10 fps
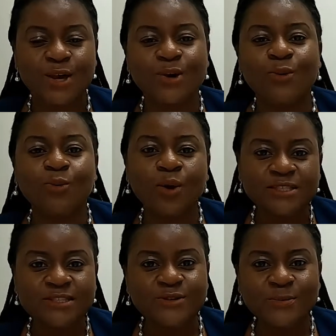
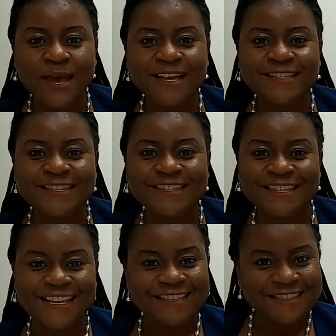Once you pass the
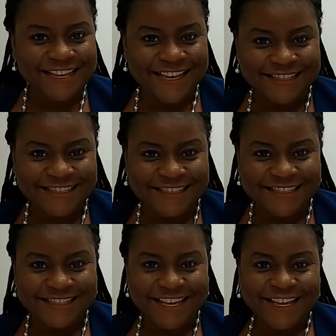state test,
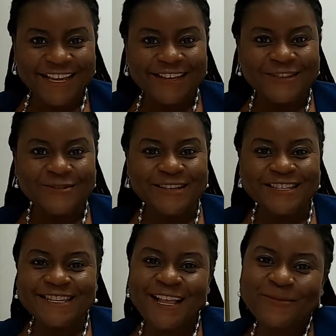you can
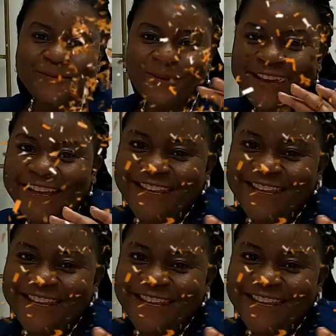celebrate.